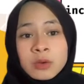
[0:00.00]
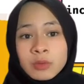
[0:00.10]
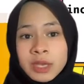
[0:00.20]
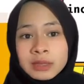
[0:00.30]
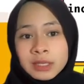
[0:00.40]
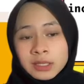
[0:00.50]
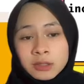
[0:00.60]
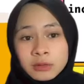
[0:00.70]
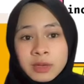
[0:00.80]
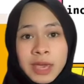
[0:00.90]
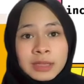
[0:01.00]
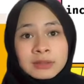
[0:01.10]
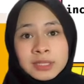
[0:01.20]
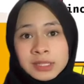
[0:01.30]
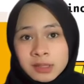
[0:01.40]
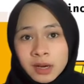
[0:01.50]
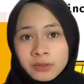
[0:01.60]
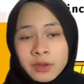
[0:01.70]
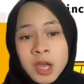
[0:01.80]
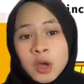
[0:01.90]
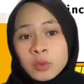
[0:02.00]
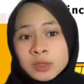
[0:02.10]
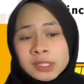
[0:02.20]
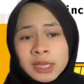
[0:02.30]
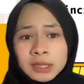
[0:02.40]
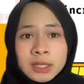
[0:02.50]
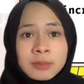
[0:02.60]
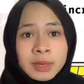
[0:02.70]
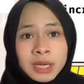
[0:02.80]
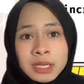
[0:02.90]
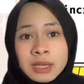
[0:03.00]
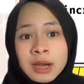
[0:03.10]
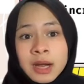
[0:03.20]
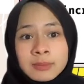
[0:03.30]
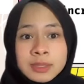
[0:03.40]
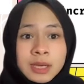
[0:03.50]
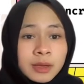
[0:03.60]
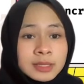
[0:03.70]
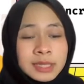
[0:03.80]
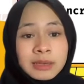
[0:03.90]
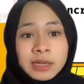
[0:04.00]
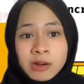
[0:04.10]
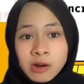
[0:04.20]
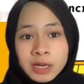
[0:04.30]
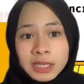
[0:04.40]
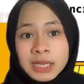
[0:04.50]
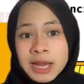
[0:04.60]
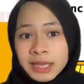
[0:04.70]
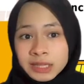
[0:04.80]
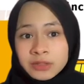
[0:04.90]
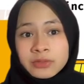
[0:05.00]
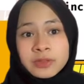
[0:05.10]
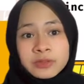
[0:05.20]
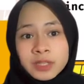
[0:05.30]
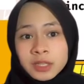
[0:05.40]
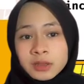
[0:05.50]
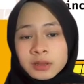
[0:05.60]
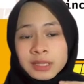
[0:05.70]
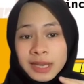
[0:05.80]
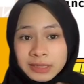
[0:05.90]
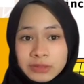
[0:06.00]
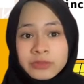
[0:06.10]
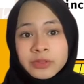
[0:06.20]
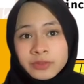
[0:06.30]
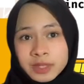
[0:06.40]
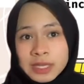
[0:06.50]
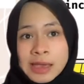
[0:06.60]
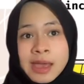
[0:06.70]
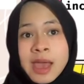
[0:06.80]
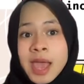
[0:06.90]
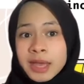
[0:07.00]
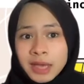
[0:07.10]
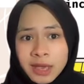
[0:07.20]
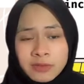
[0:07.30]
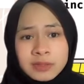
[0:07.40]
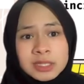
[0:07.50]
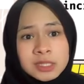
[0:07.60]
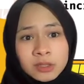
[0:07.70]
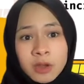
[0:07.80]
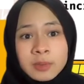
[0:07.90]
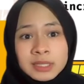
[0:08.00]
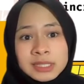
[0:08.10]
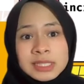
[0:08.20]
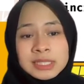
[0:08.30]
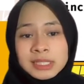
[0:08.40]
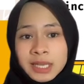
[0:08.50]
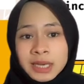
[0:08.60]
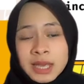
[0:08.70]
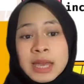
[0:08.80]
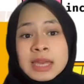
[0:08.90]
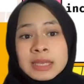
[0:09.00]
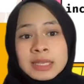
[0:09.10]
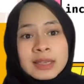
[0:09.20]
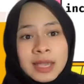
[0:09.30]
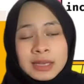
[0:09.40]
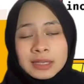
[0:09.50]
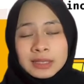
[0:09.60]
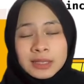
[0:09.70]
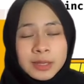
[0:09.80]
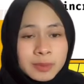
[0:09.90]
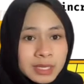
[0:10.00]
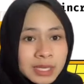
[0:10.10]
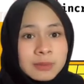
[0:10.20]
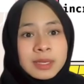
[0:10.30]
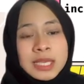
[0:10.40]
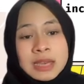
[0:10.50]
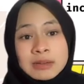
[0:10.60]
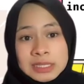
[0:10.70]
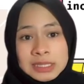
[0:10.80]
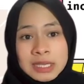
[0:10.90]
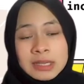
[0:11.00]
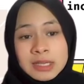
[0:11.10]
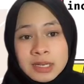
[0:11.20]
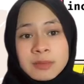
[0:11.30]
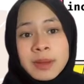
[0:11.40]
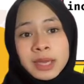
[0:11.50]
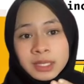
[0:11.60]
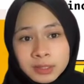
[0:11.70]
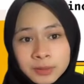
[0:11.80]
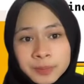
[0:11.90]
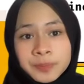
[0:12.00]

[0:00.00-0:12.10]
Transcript: We can take a look at this graph. We started breaking carbon dioxide record in 1950 and haven't stopped it since then. It keep increasing year by year.